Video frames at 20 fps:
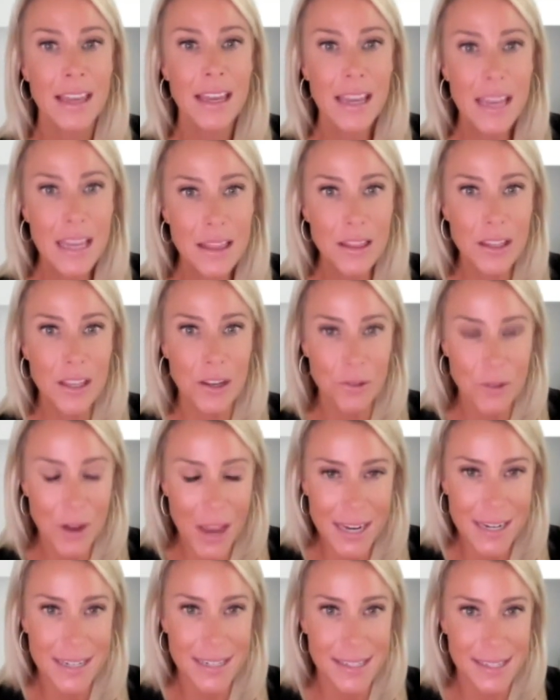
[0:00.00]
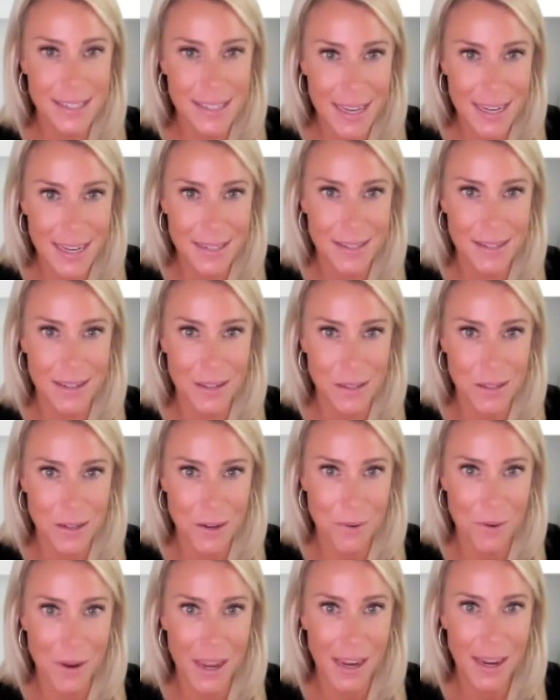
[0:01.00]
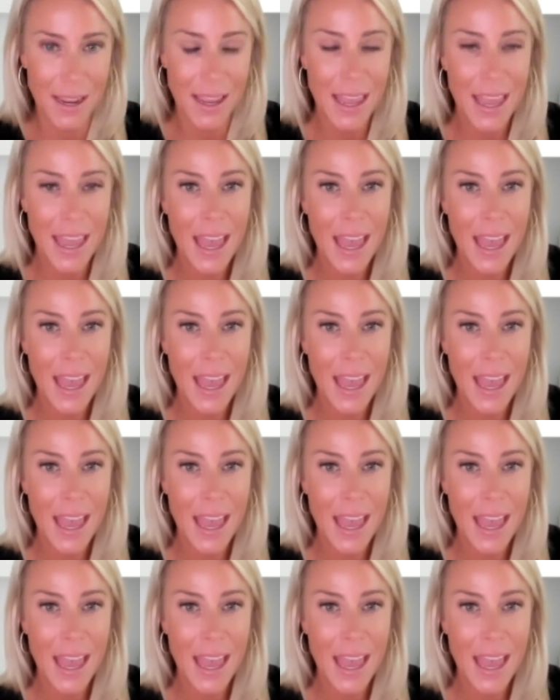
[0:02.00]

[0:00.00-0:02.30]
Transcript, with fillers: in the United States is doing.